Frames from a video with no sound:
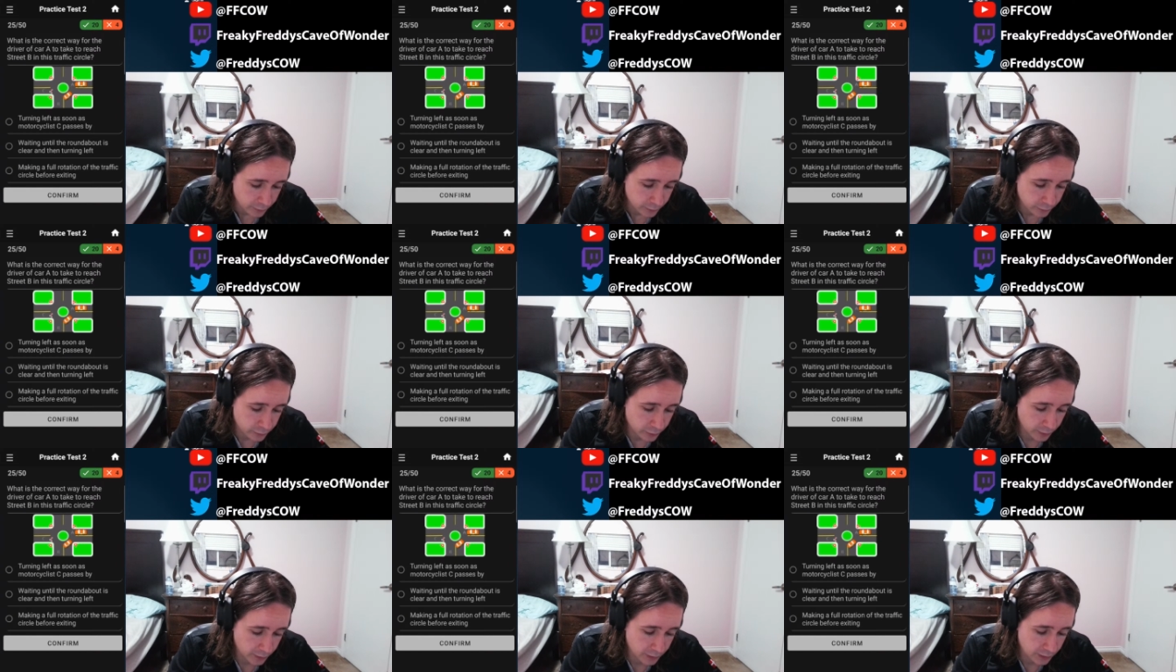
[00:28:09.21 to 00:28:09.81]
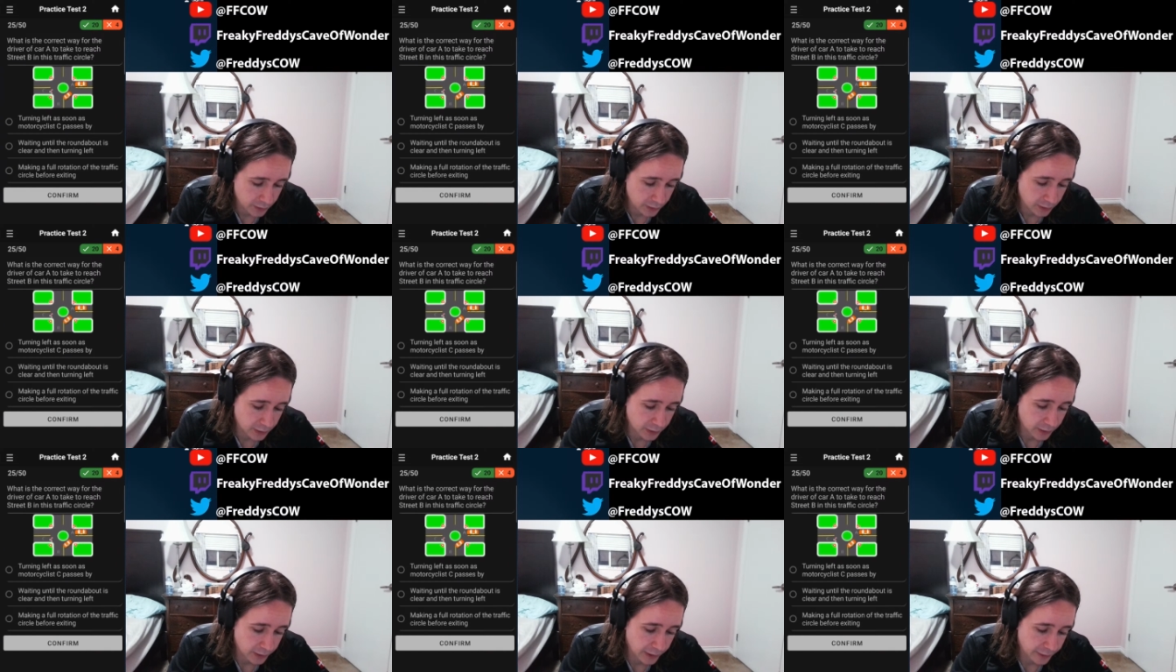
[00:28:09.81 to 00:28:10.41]

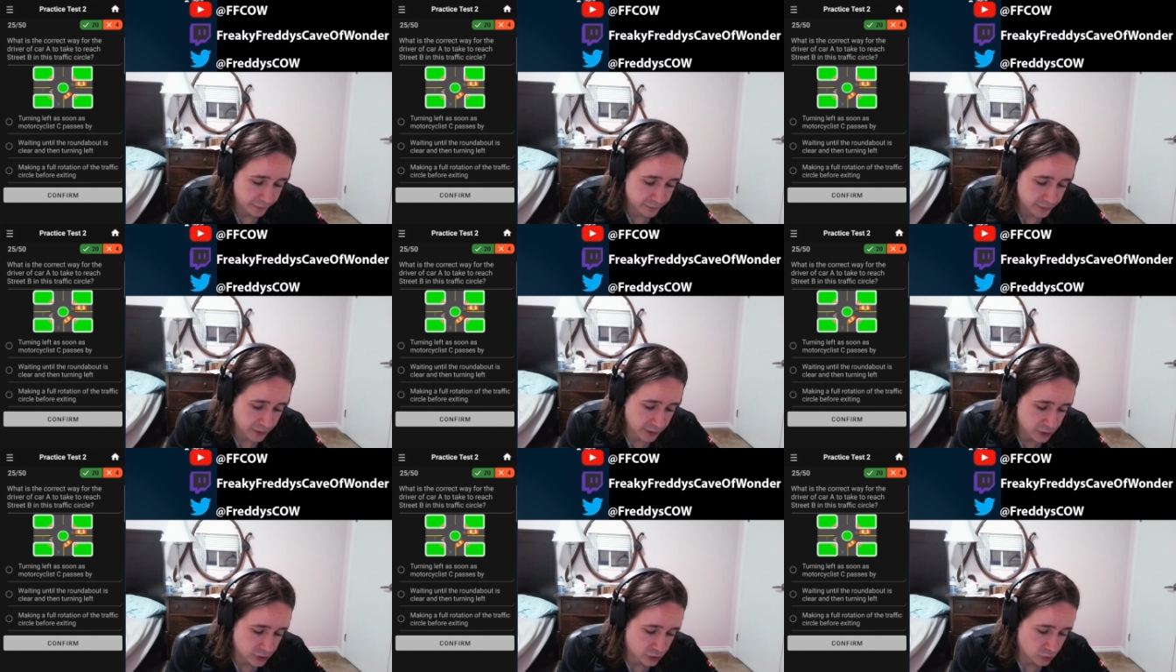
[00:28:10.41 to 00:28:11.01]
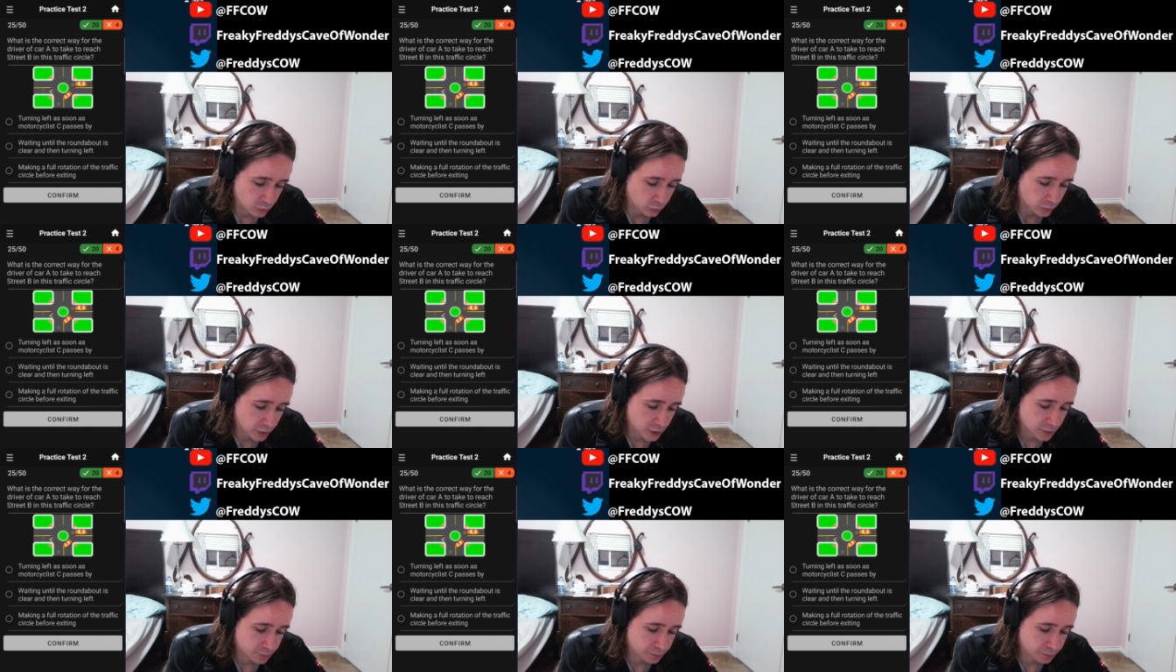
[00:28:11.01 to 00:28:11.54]
Turning left as soon as